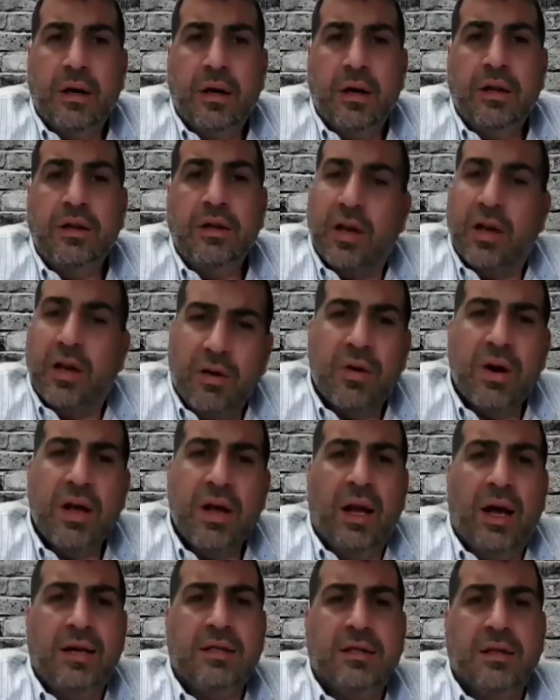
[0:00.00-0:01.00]
they're going to
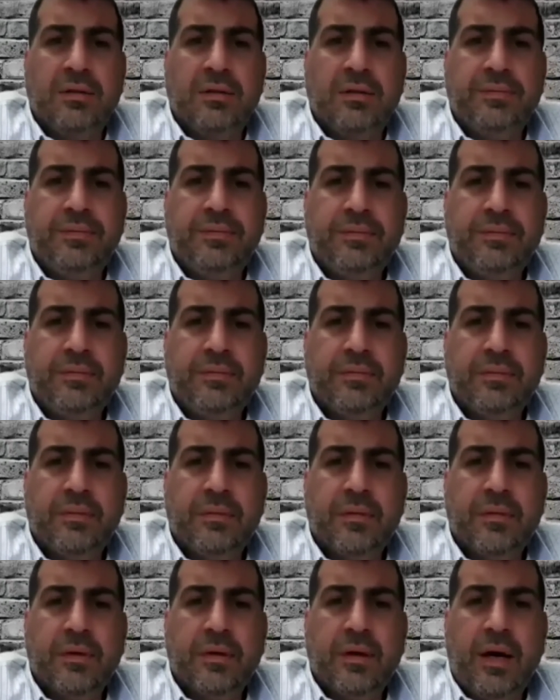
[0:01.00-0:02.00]
realize it
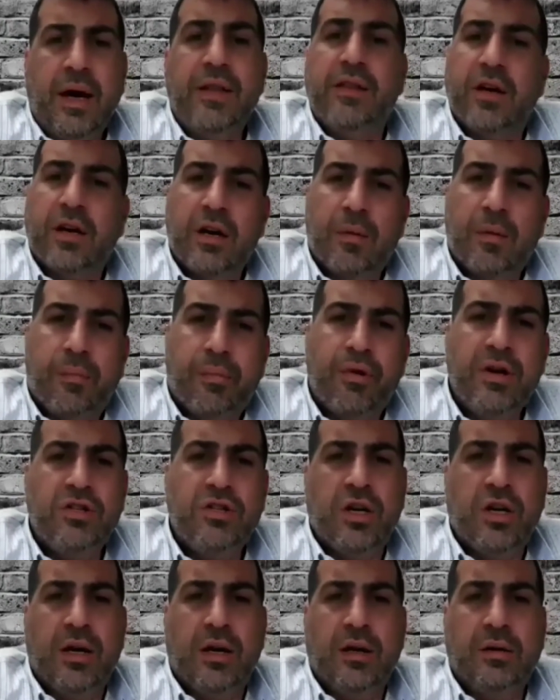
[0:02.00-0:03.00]
and they're going to
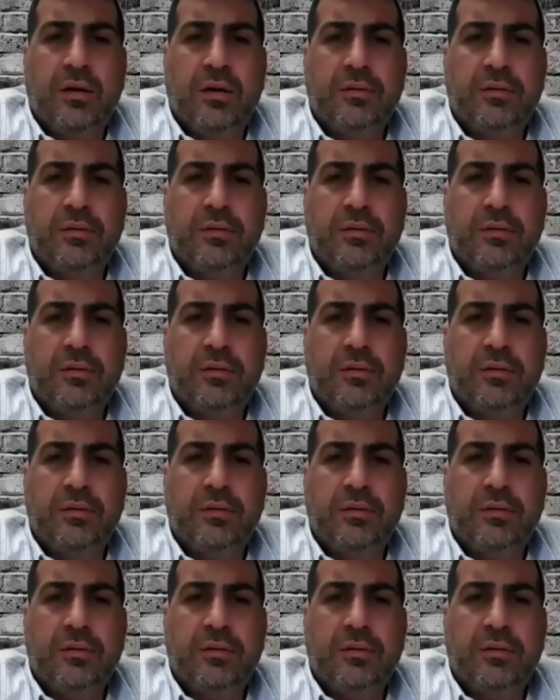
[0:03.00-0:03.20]
appreciate it.